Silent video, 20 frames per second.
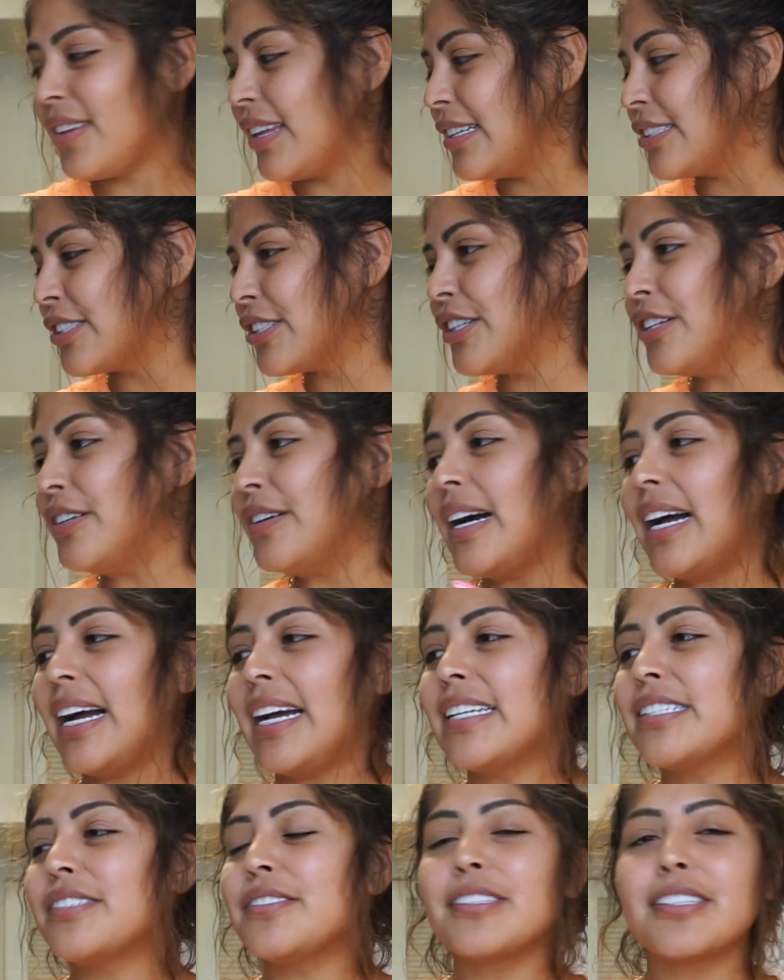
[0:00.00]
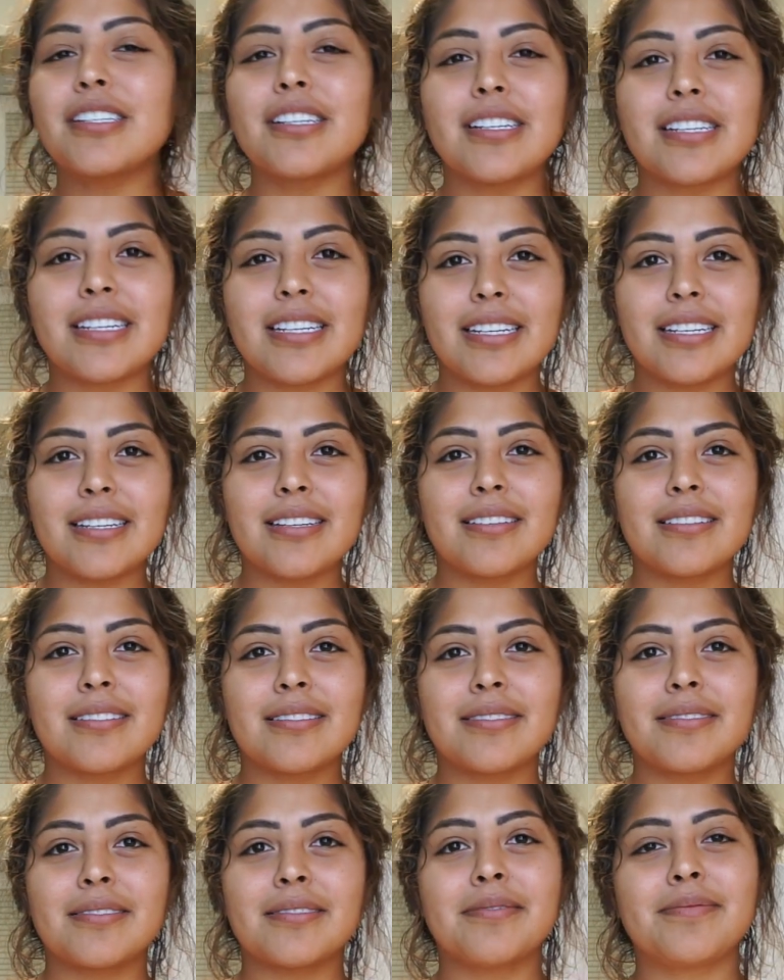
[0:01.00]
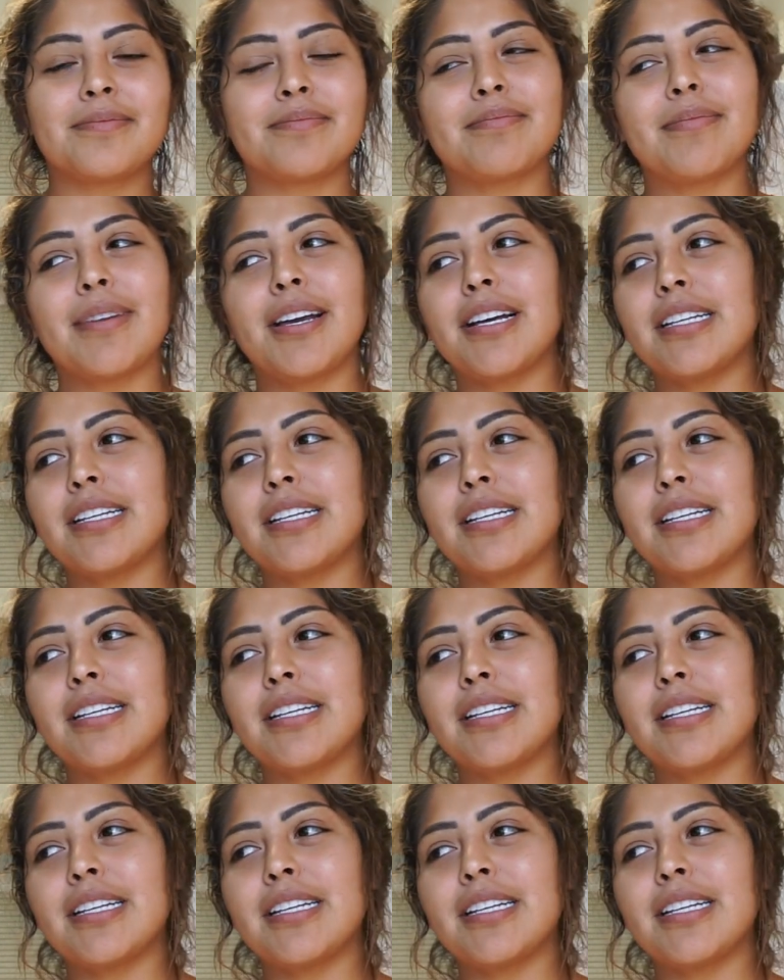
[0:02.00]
So I do the cooking, my